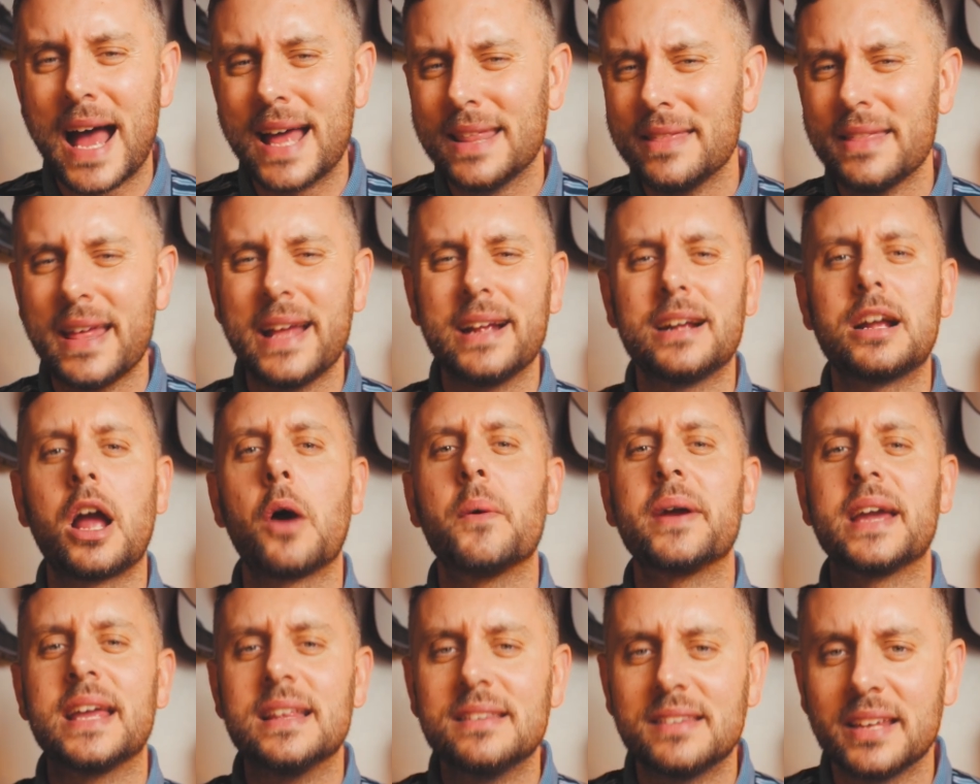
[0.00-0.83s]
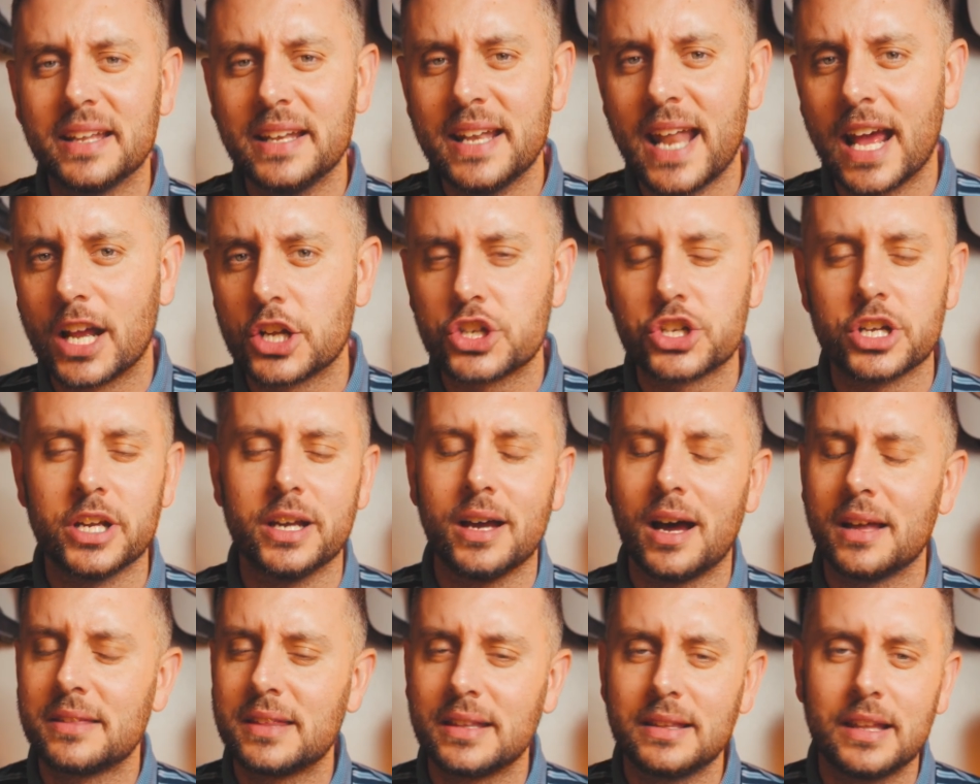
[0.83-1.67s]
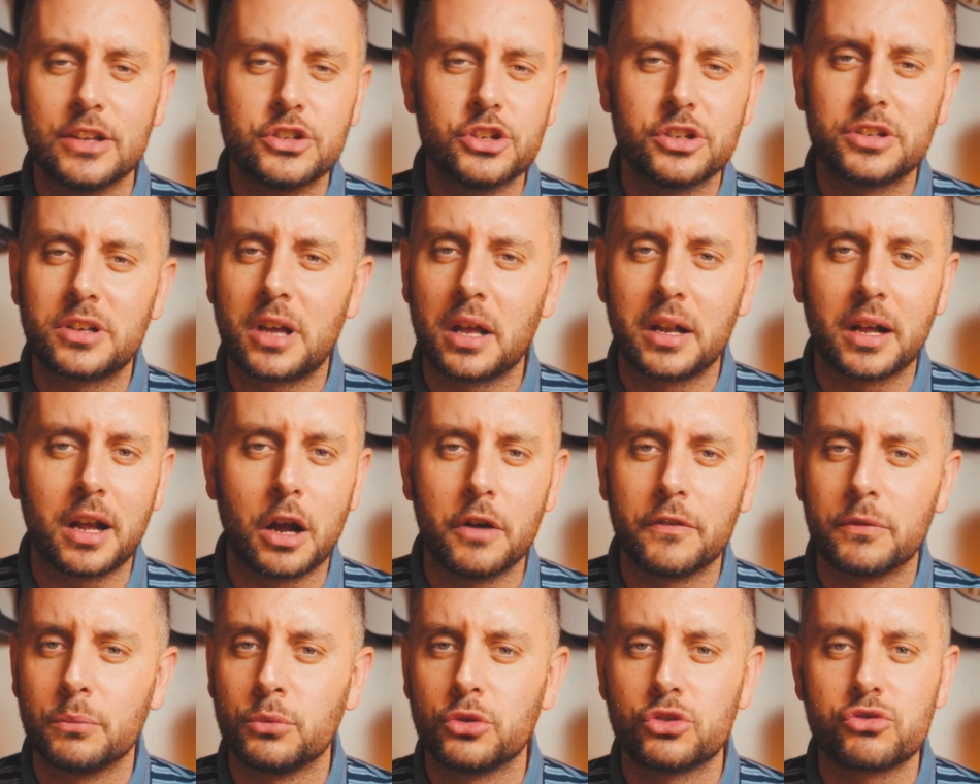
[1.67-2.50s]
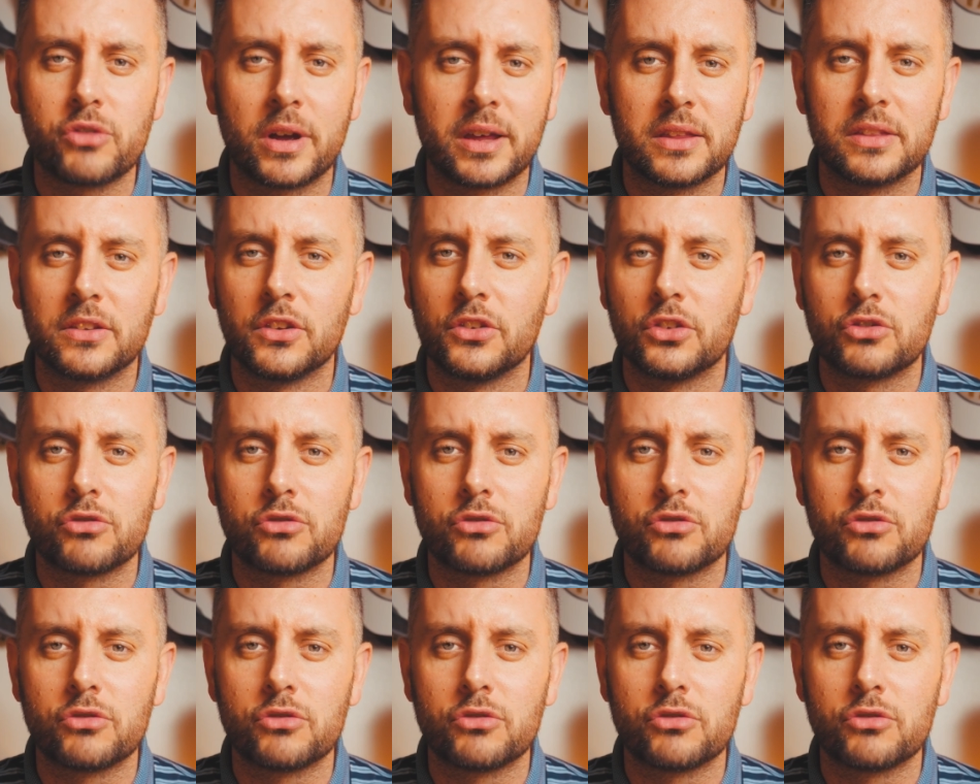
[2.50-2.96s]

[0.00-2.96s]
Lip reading: and then going into next year, I think they're just going to go from strength to